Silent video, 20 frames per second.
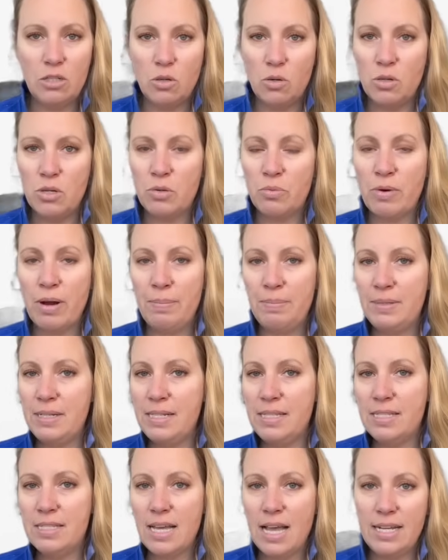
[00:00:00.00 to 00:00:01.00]
could erupt
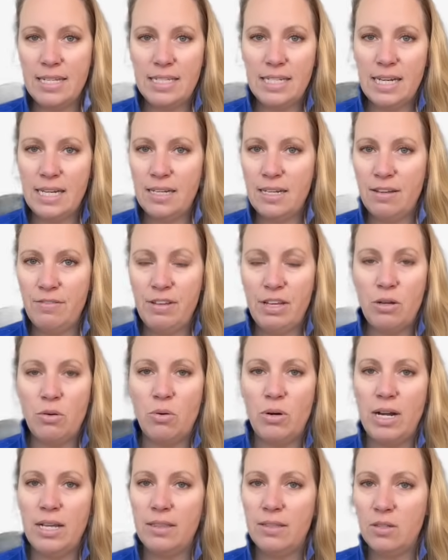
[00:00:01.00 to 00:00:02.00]
inside Grindavik
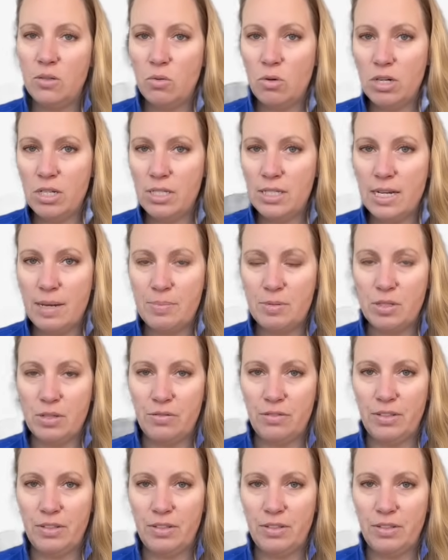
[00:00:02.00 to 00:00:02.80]
or at the doorsteps of